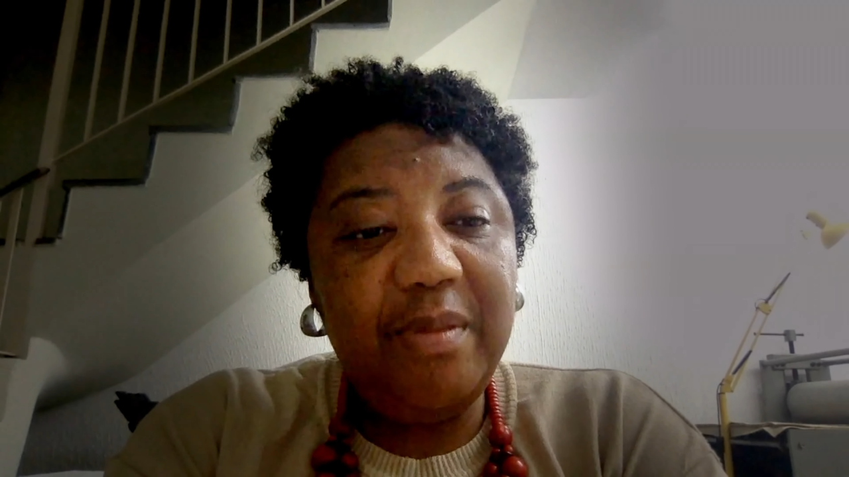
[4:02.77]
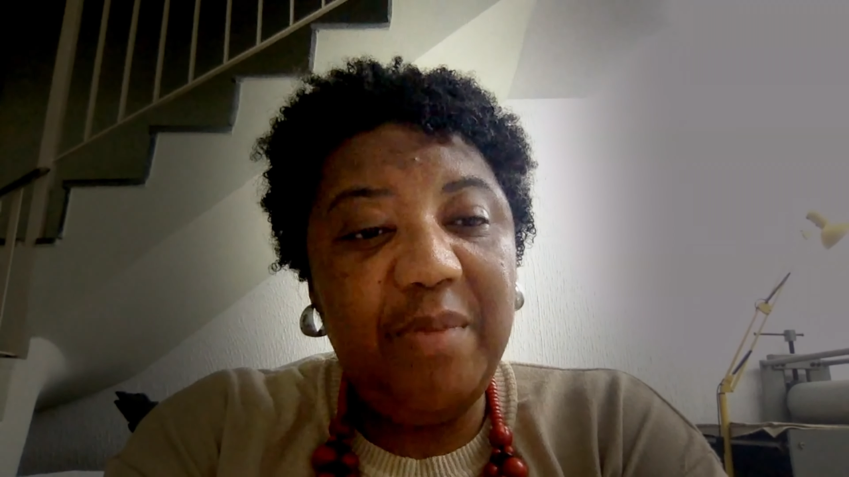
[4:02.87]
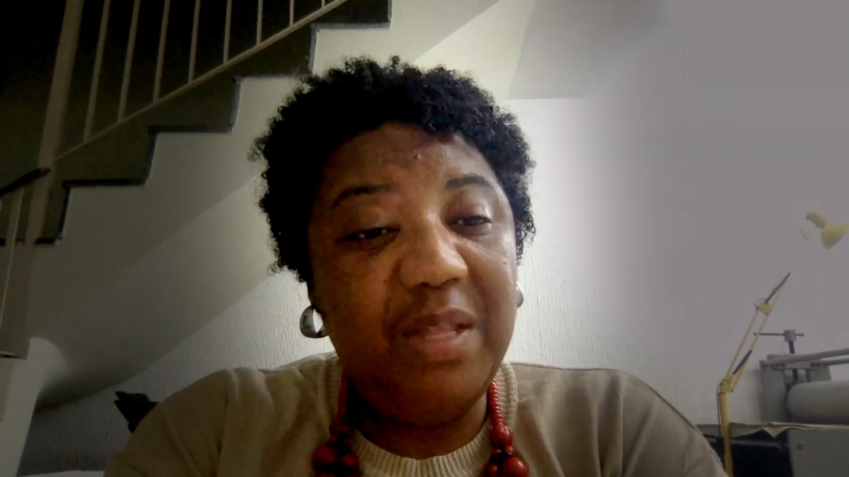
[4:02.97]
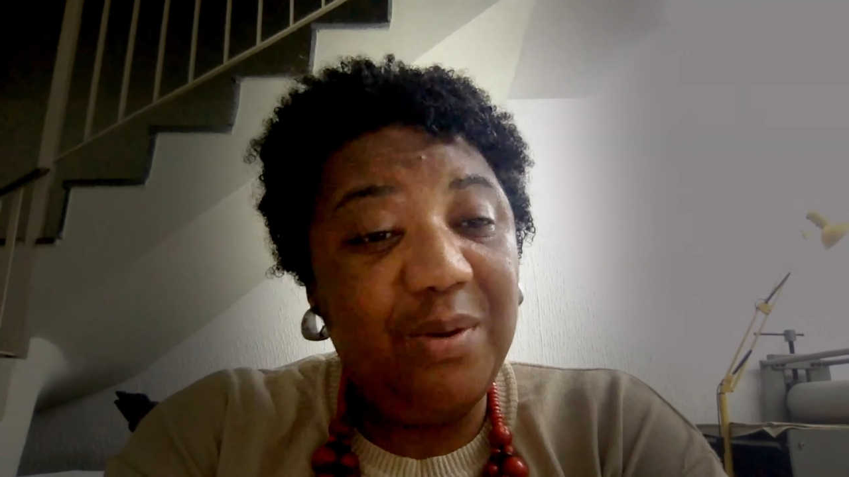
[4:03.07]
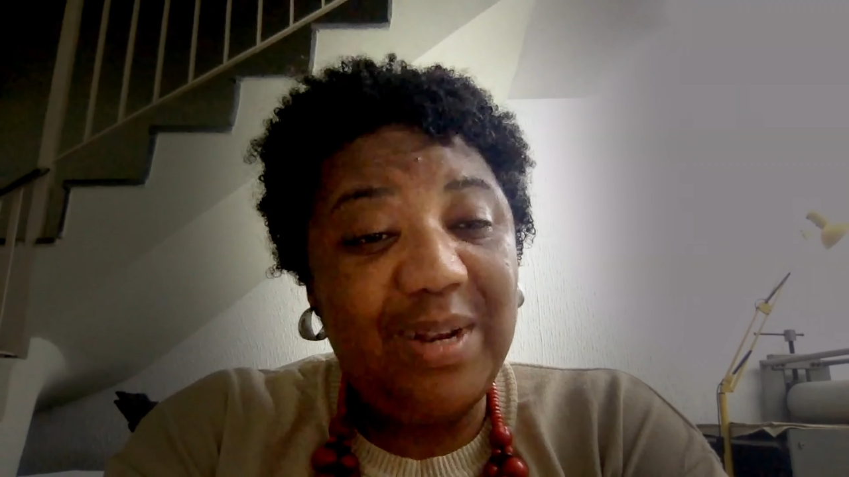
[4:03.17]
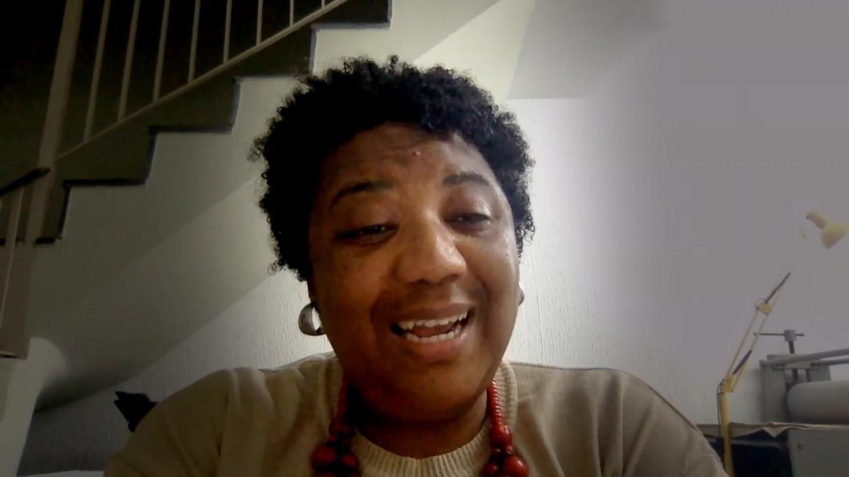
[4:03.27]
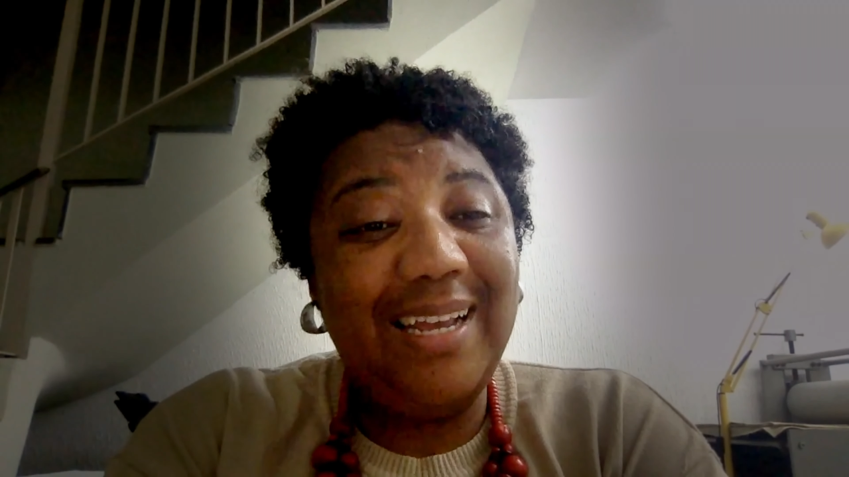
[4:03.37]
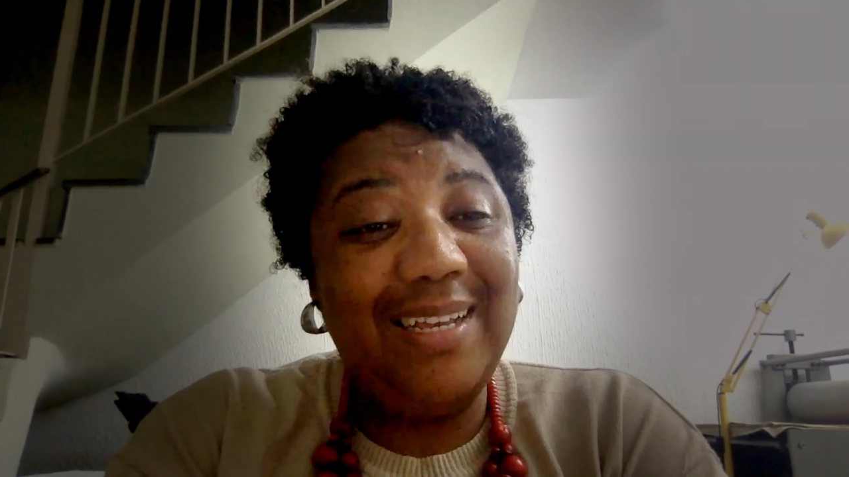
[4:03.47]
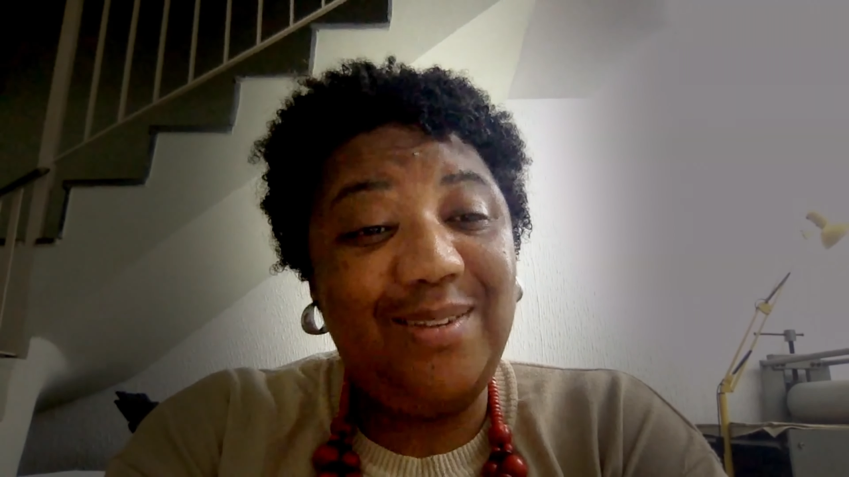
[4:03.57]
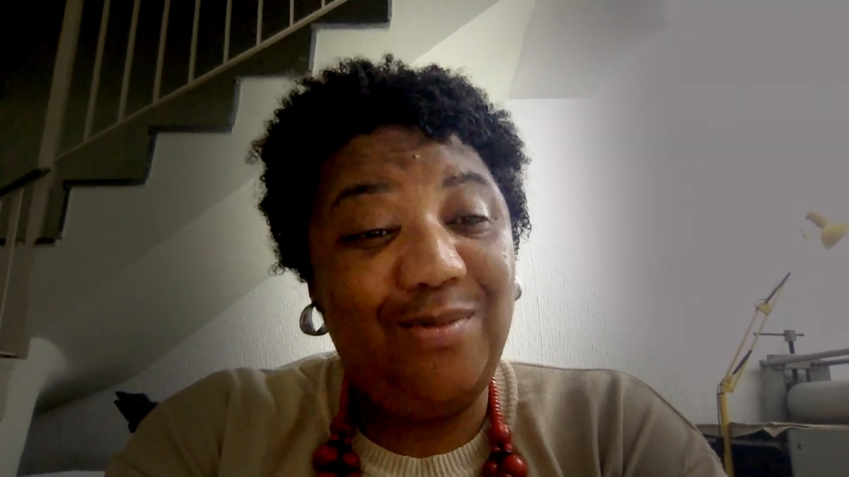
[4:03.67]
middle
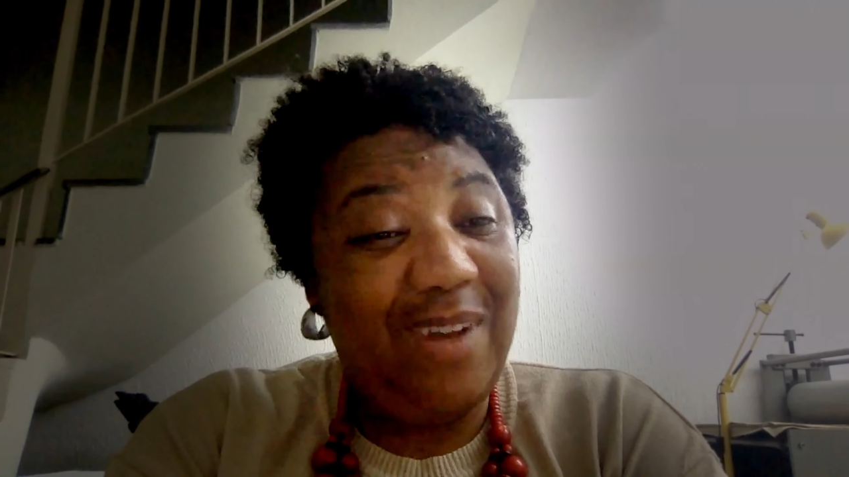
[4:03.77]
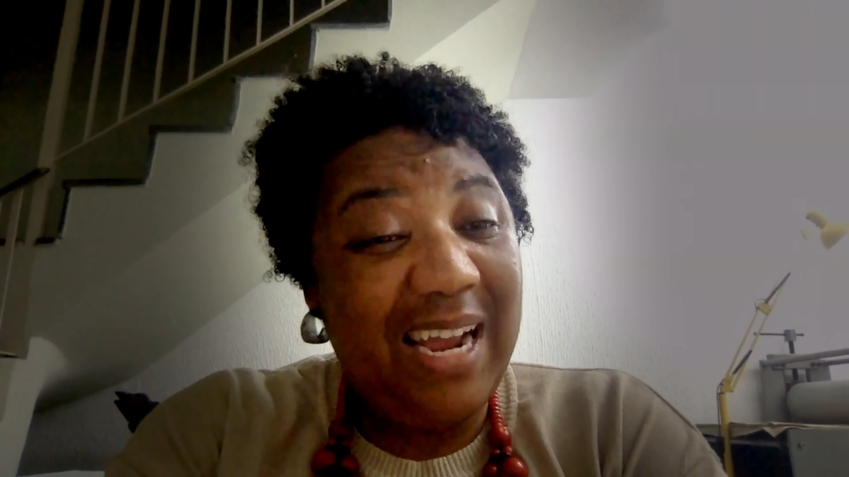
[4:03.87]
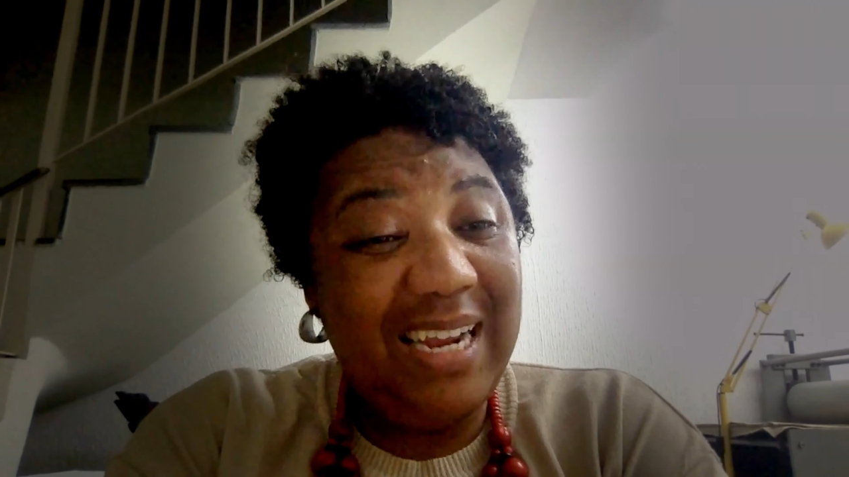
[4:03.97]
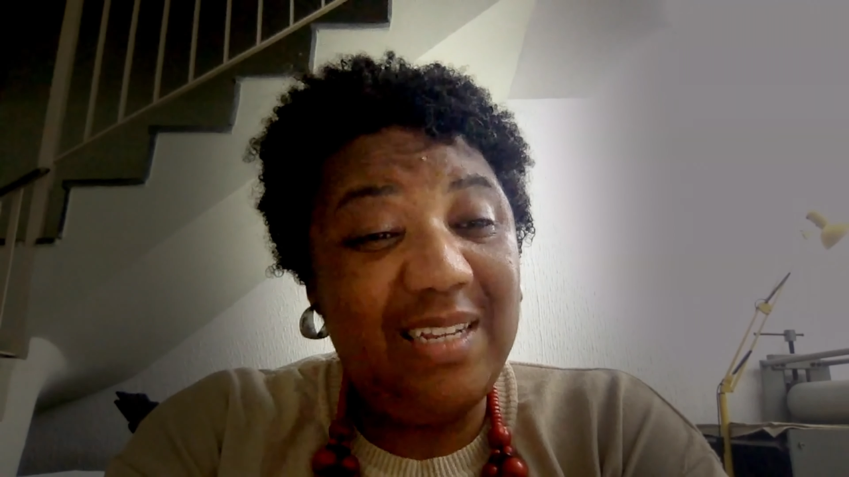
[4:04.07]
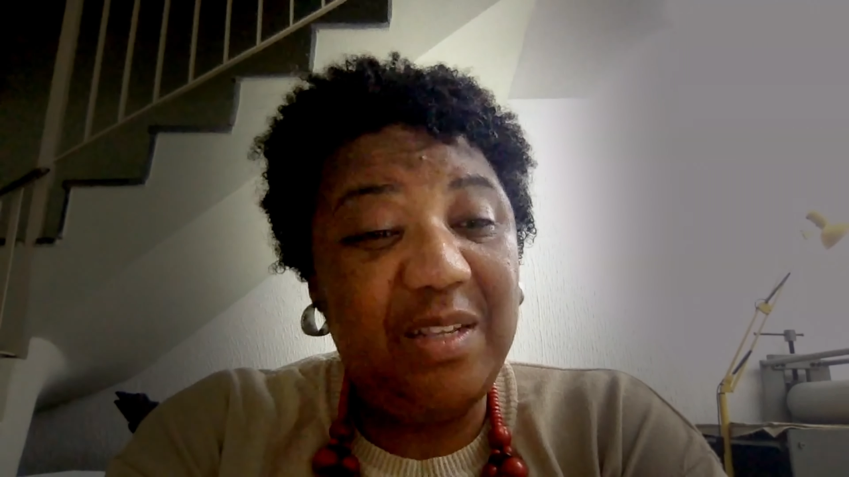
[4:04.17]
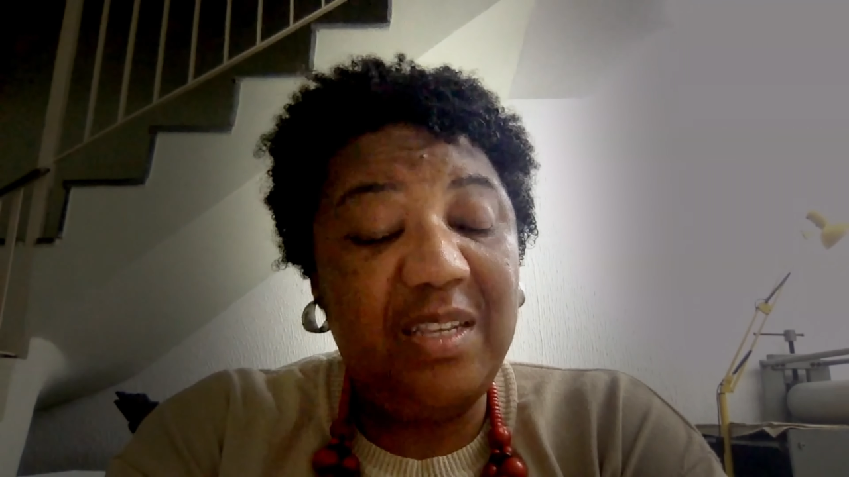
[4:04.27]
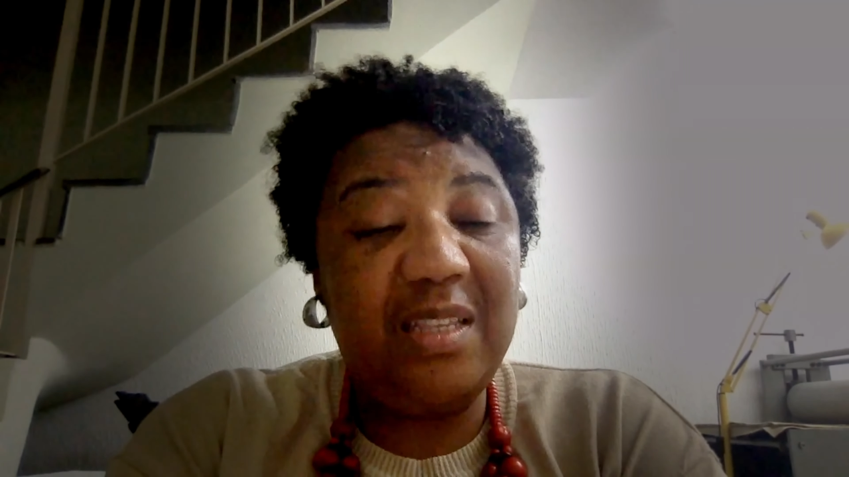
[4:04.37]
class white